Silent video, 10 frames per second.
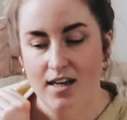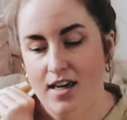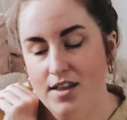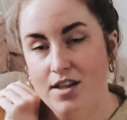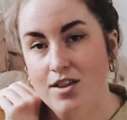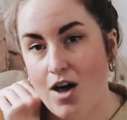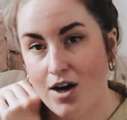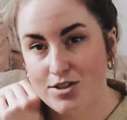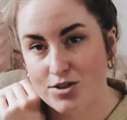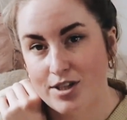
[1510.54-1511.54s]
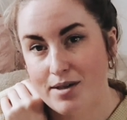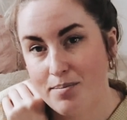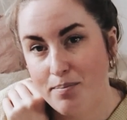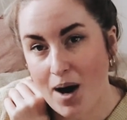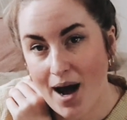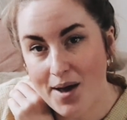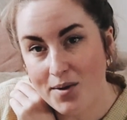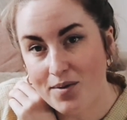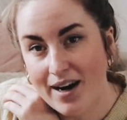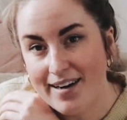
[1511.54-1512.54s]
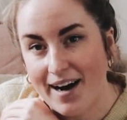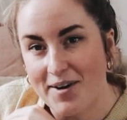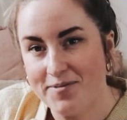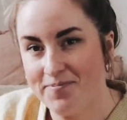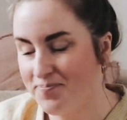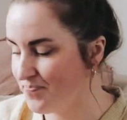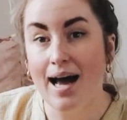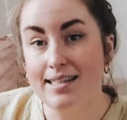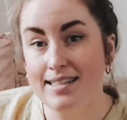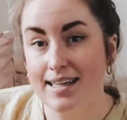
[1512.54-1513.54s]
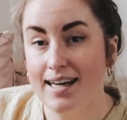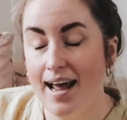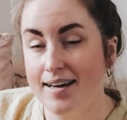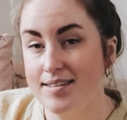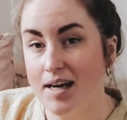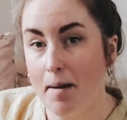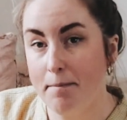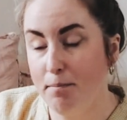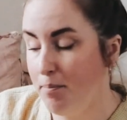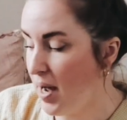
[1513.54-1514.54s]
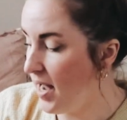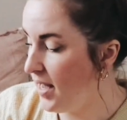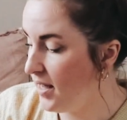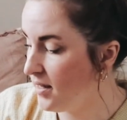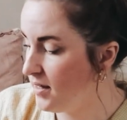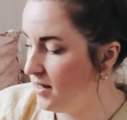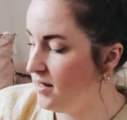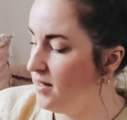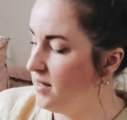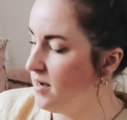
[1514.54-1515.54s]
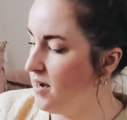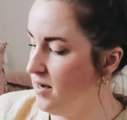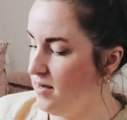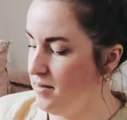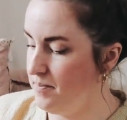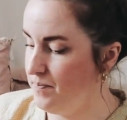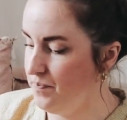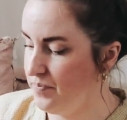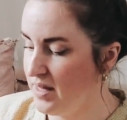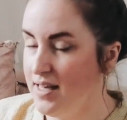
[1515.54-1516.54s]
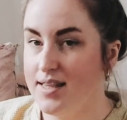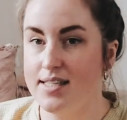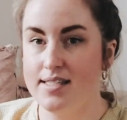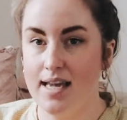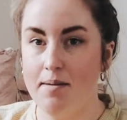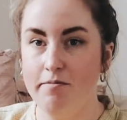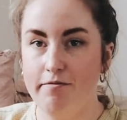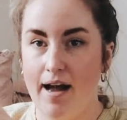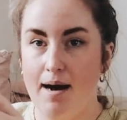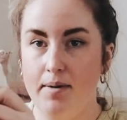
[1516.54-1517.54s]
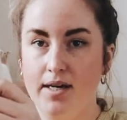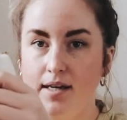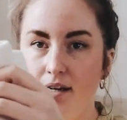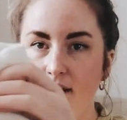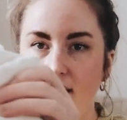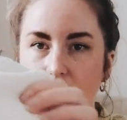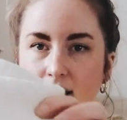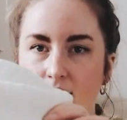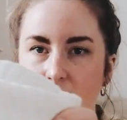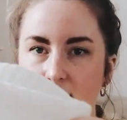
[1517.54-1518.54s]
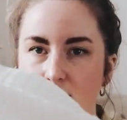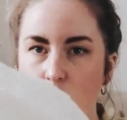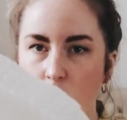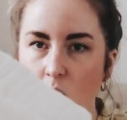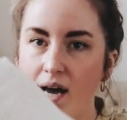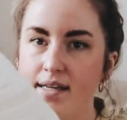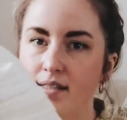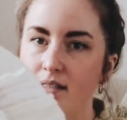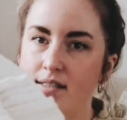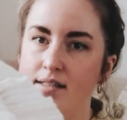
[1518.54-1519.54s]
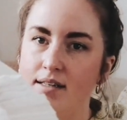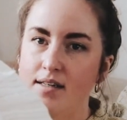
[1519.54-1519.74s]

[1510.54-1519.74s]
in the laundry pile right now. I did end up buying the same fabric in this white